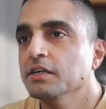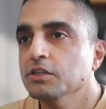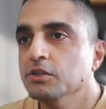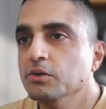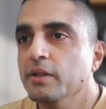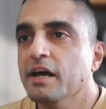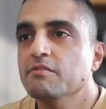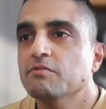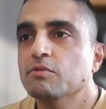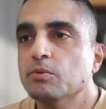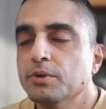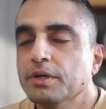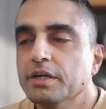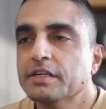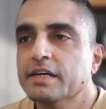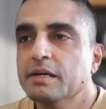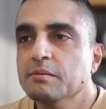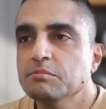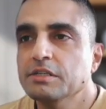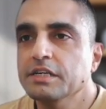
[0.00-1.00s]
you'll have
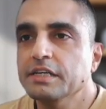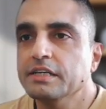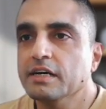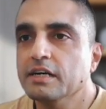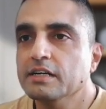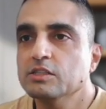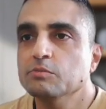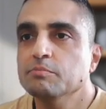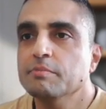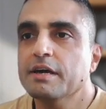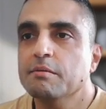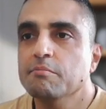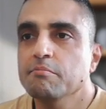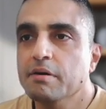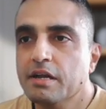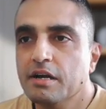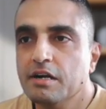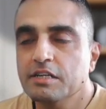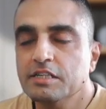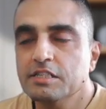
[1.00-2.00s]
real-time data to make
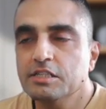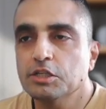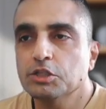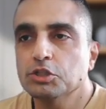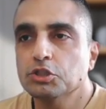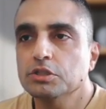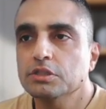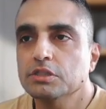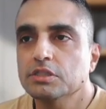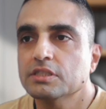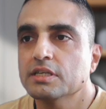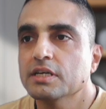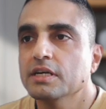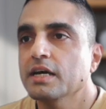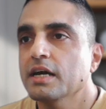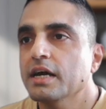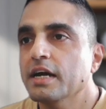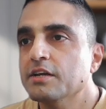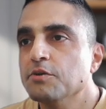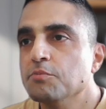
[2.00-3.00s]
better decisions
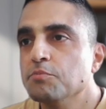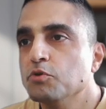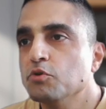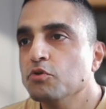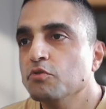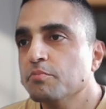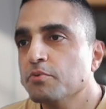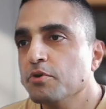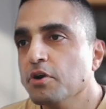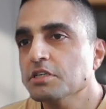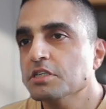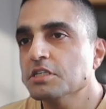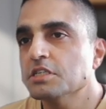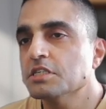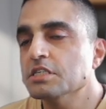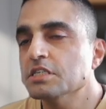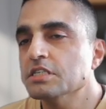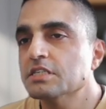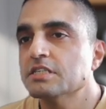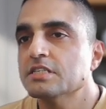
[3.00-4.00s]
and improve
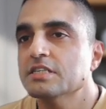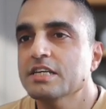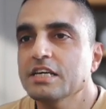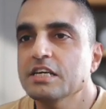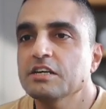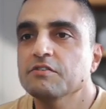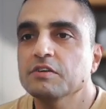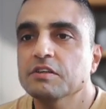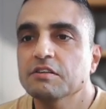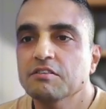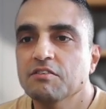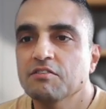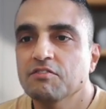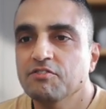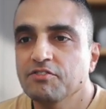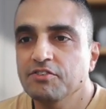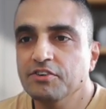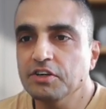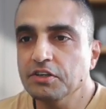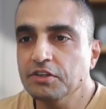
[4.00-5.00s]
processes even
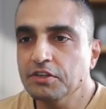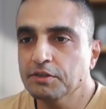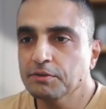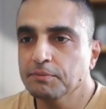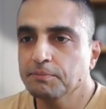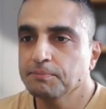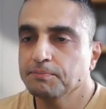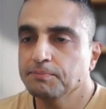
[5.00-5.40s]
further.